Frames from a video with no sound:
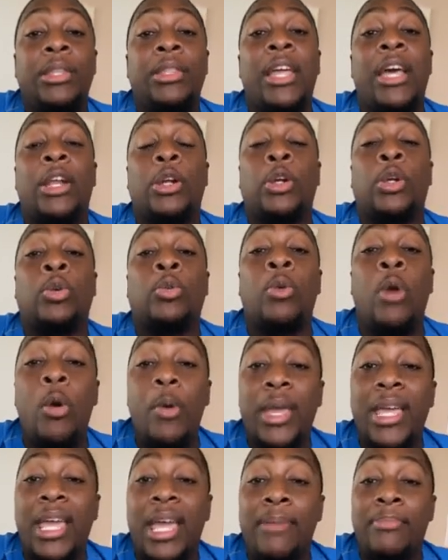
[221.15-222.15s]
that are
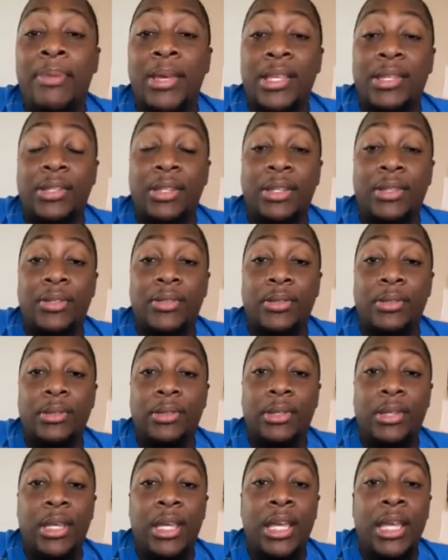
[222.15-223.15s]
growing a business,
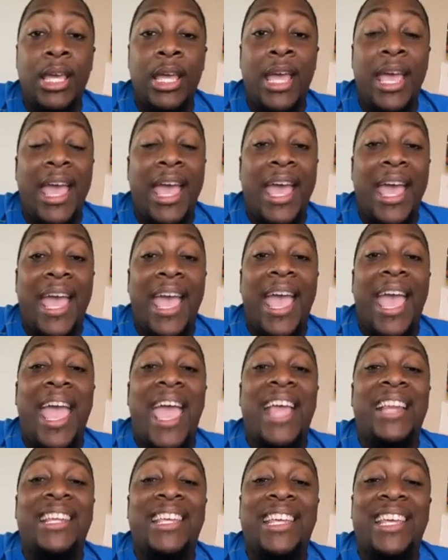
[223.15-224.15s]

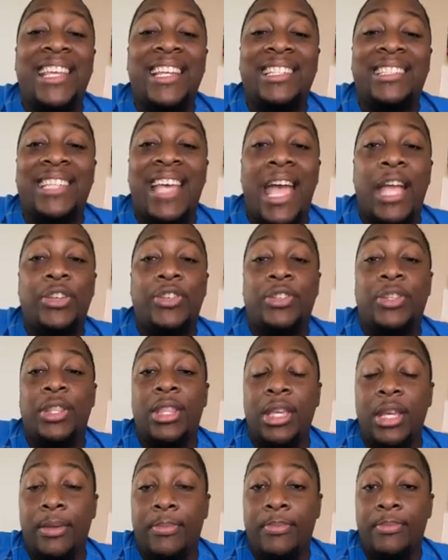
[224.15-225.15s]
and get attached to
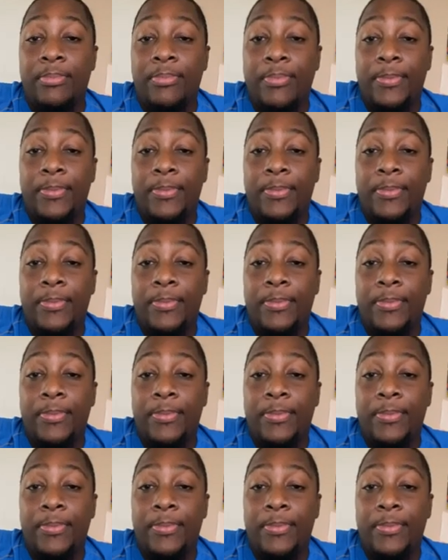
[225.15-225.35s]
them.